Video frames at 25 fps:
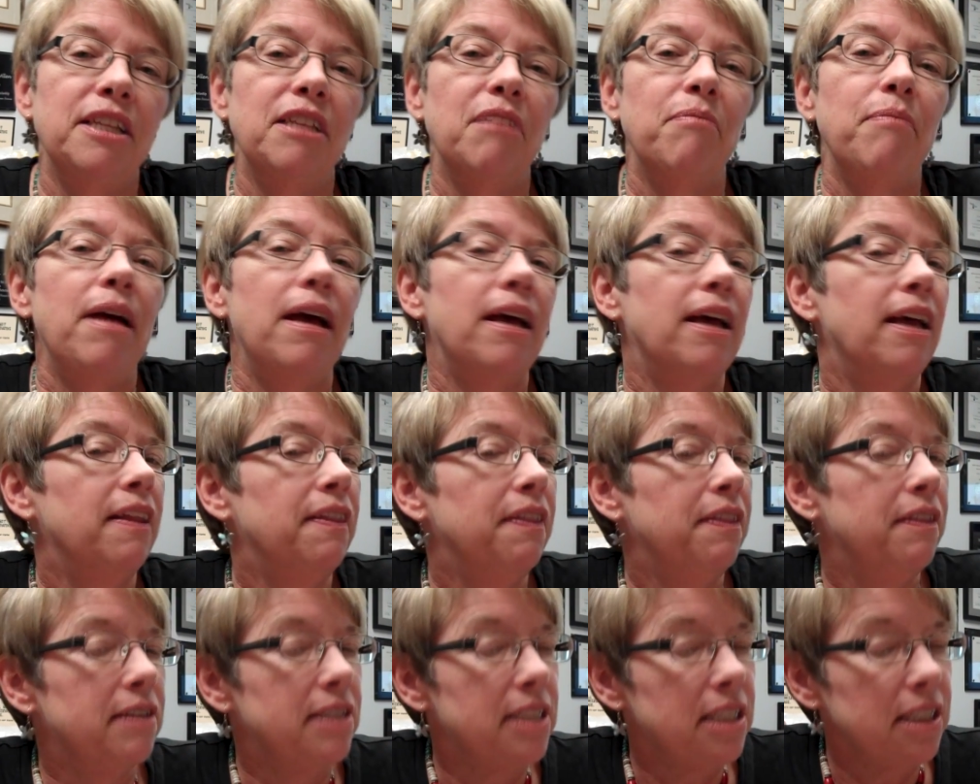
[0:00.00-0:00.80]
them
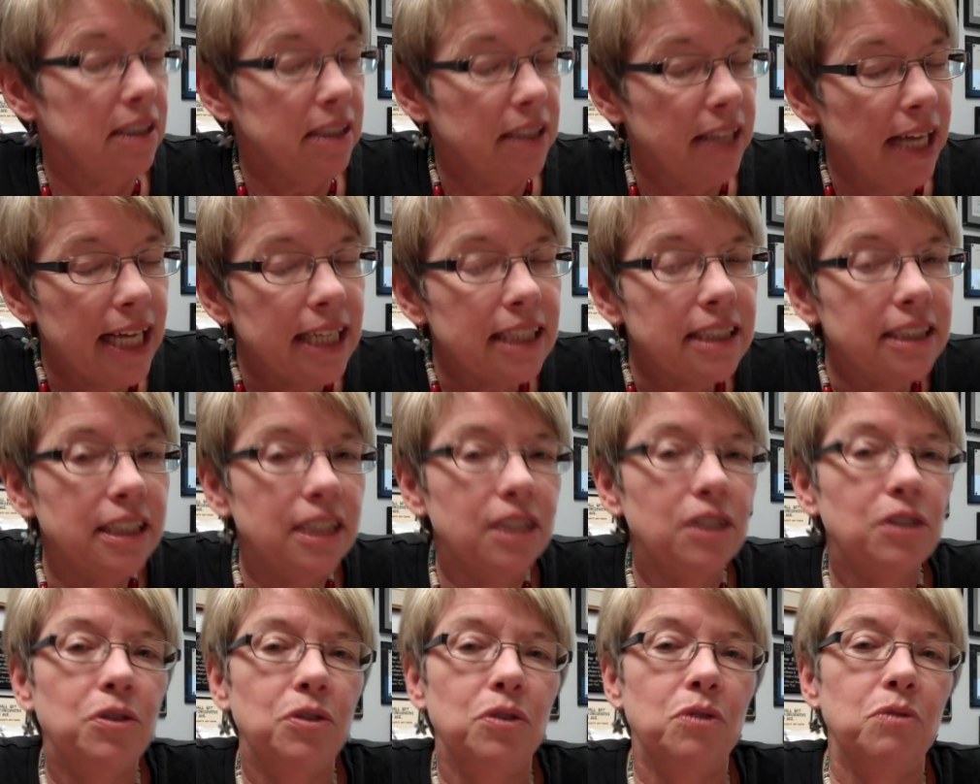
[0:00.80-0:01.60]
and
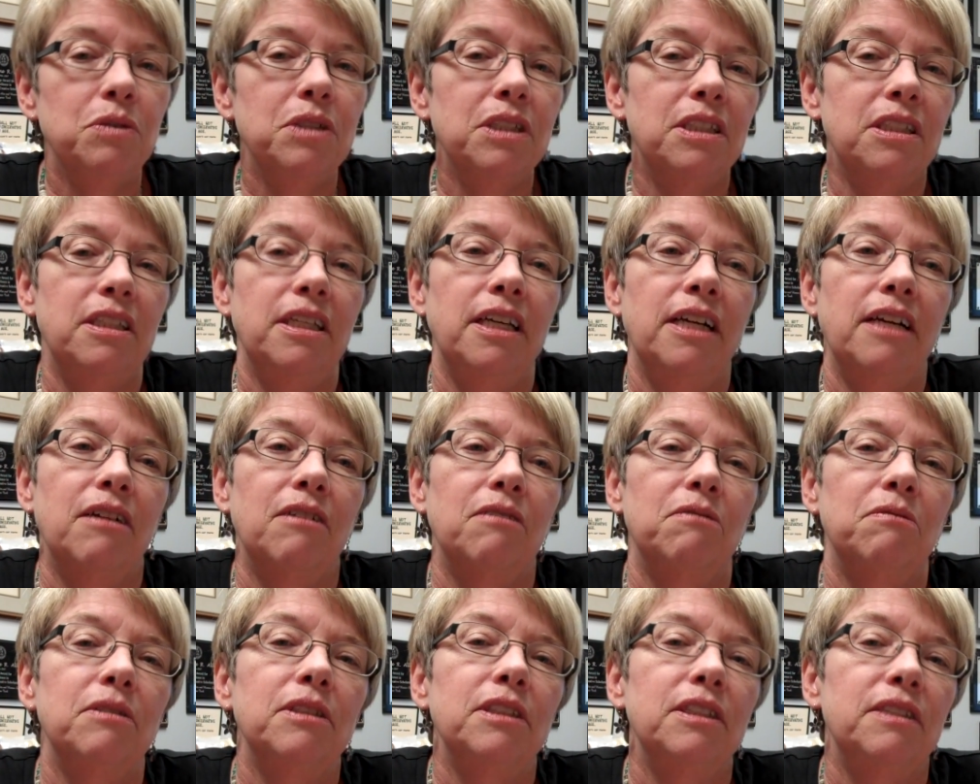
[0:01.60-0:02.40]
selecting who was
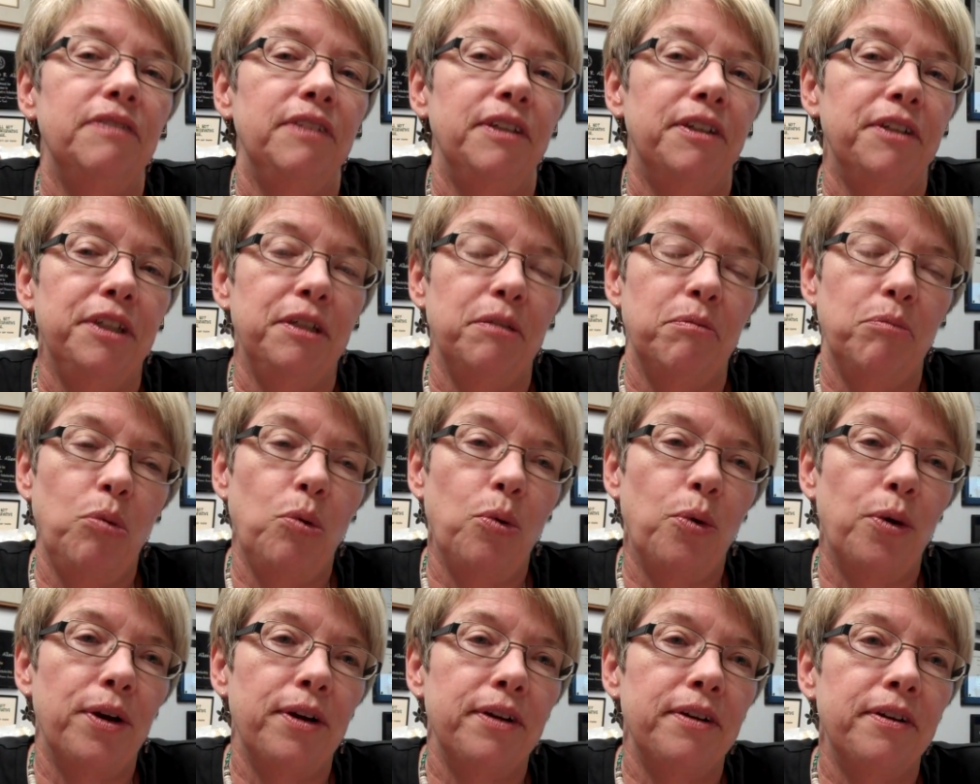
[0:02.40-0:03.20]
there was very
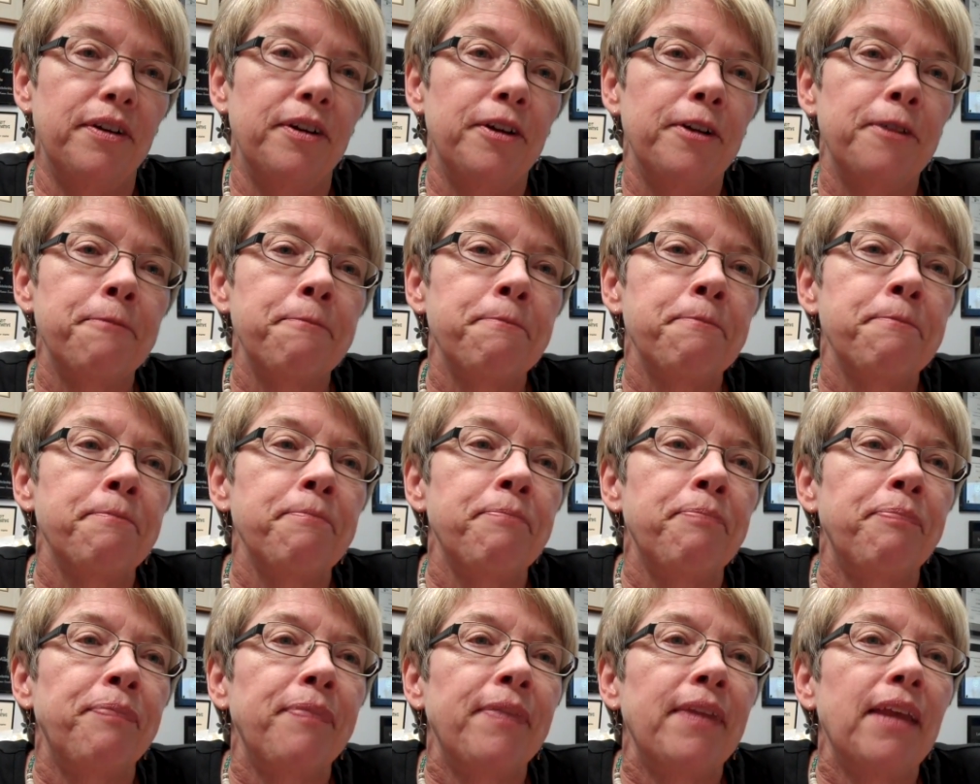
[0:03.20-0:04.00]
important.
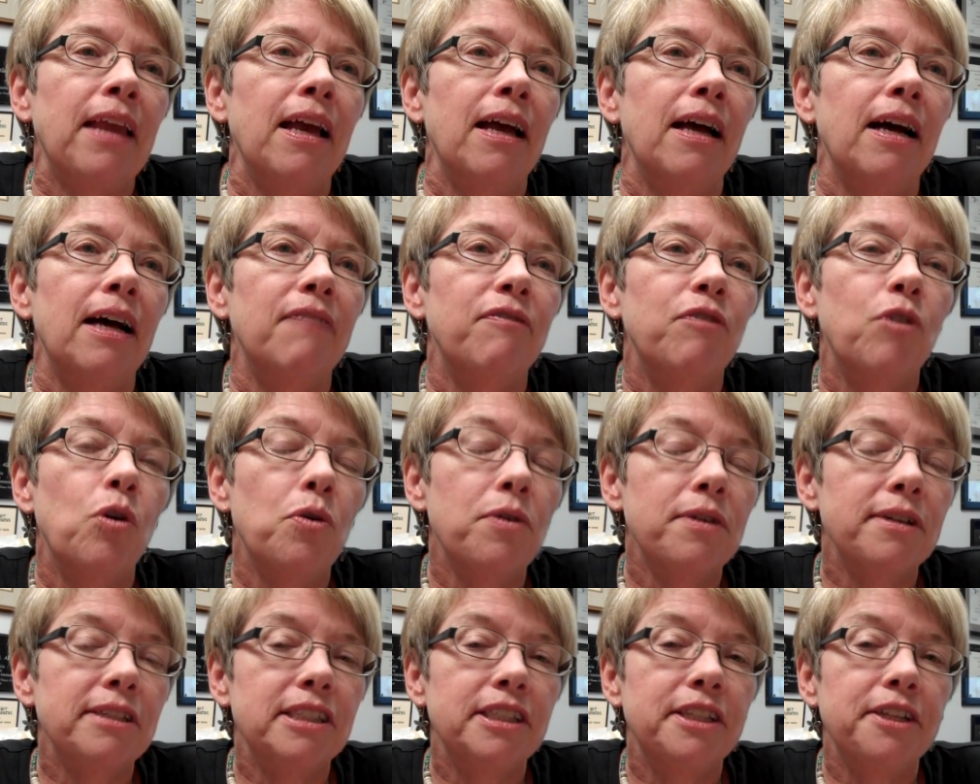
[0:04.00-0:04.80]
Of
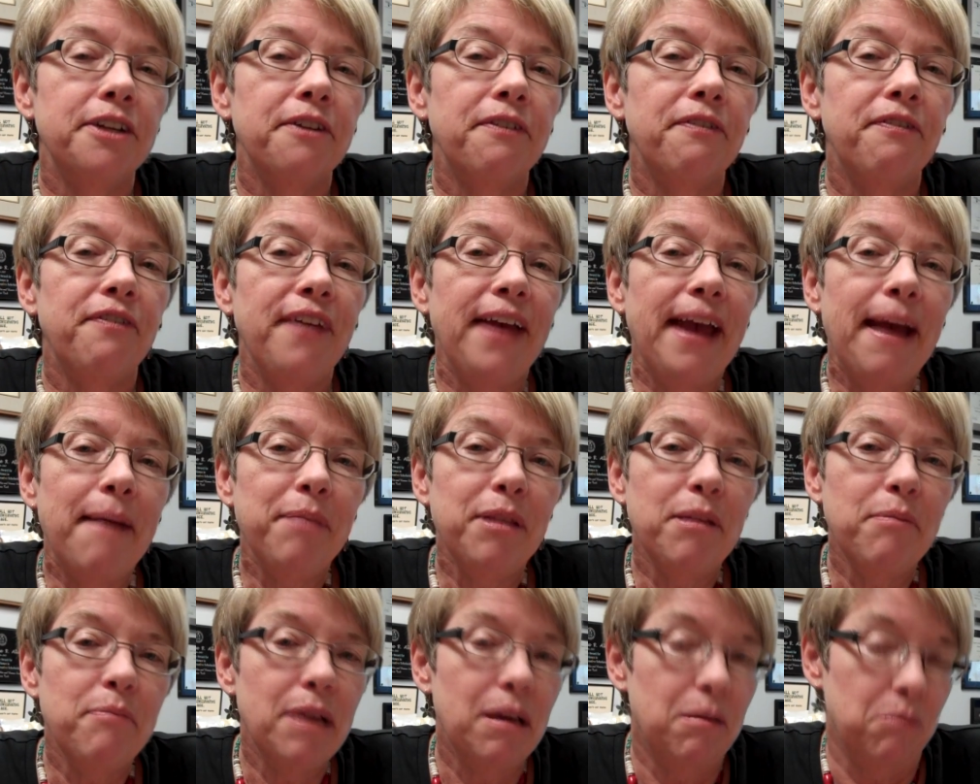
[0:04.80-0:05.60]
course, their
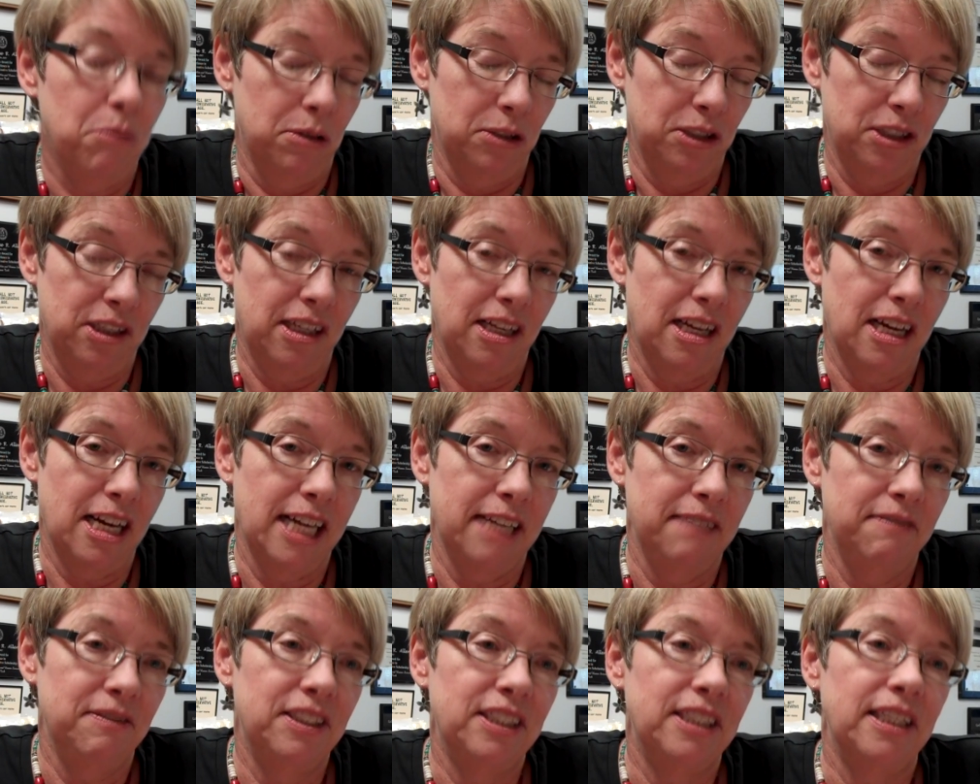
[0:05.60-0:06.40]
family members'
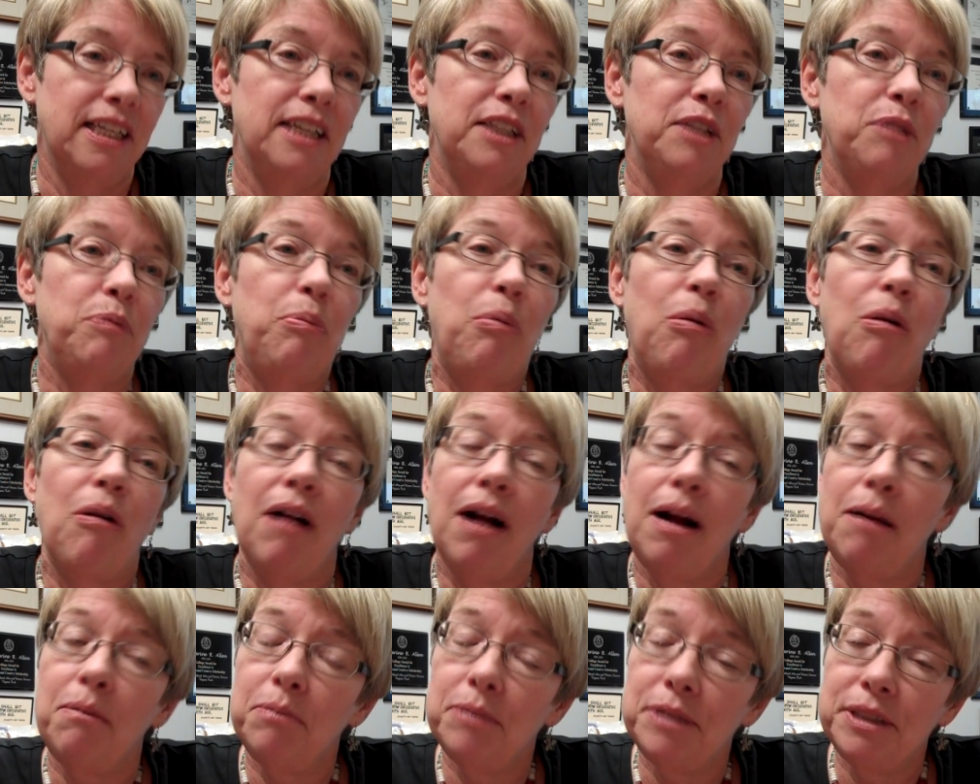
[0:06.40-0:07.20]
lives and the
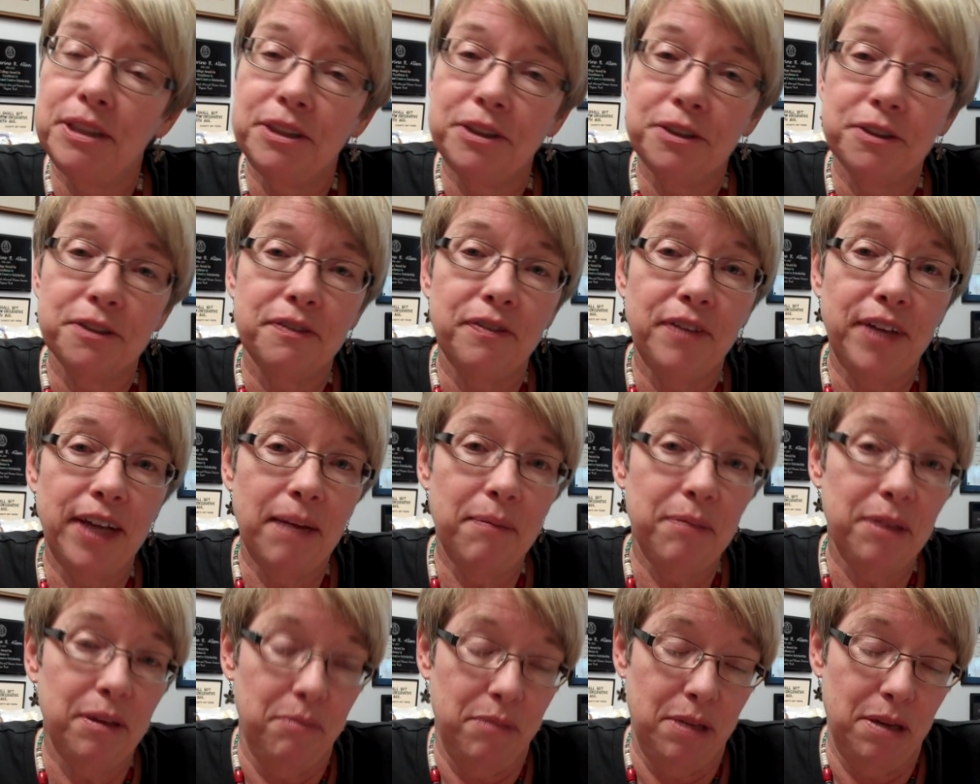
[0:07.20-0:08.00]
problems in their
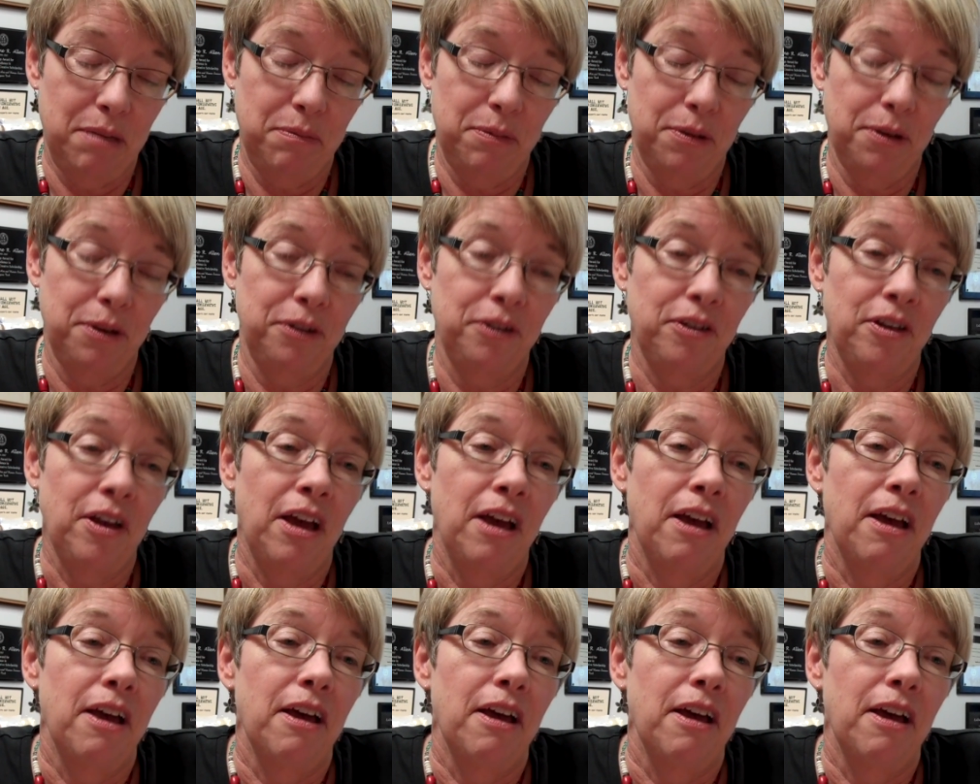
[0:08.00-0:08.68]
family members'